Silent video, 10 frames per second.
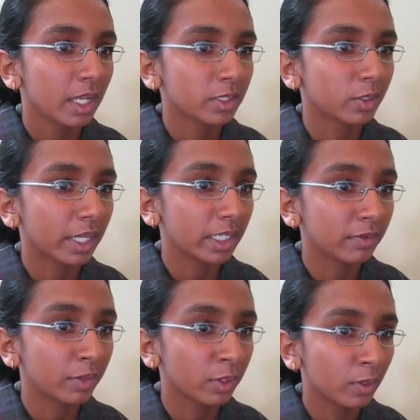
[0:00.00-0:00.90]
so that
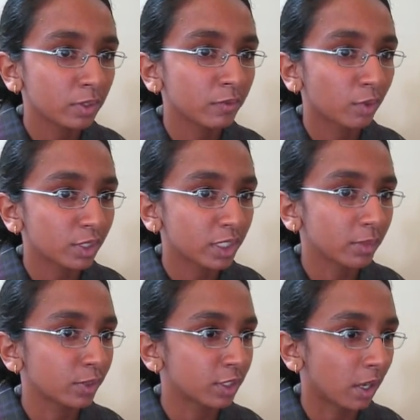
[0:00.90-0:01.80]
even those
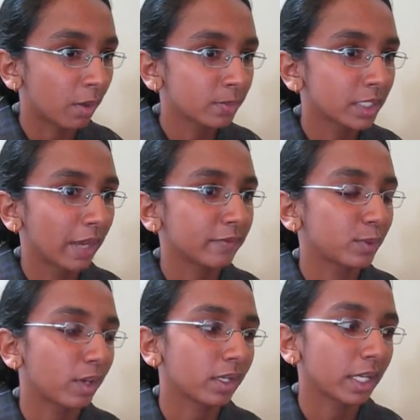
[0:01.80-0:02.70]
fortunate with jobs have to
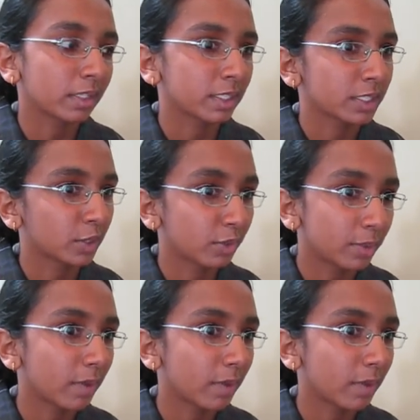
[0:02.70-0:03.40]
walk at least 3